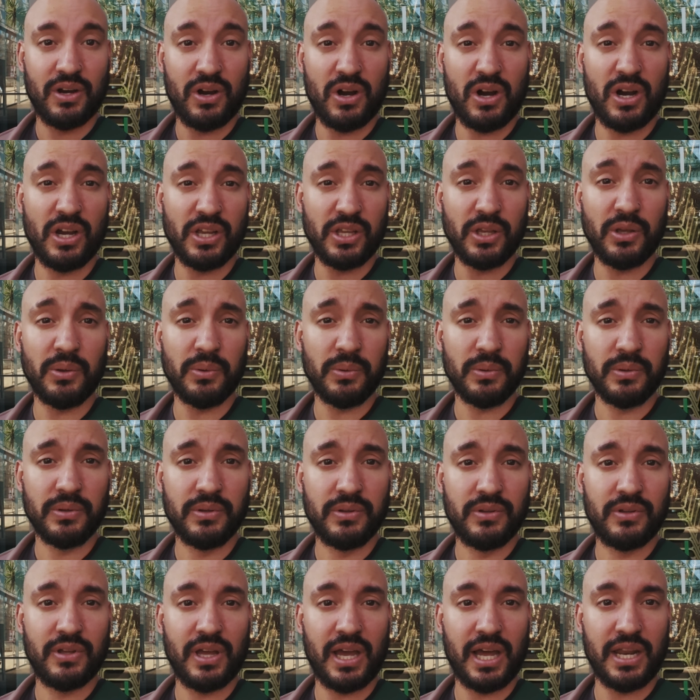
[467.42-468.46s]
are you
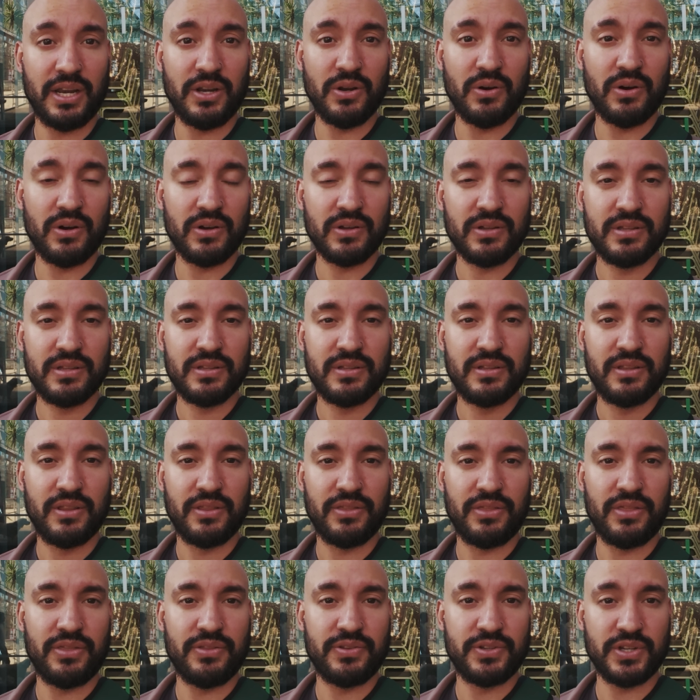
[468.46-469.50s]
and not
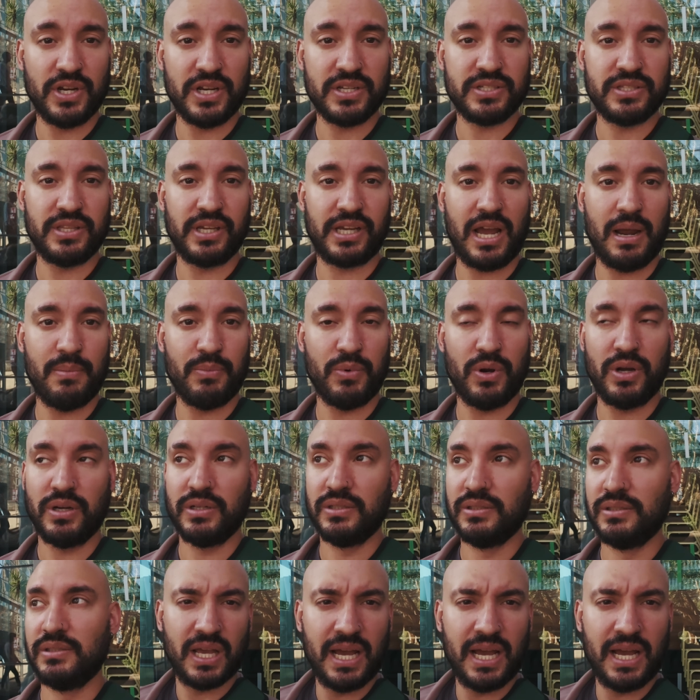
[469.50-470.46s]
just the camera.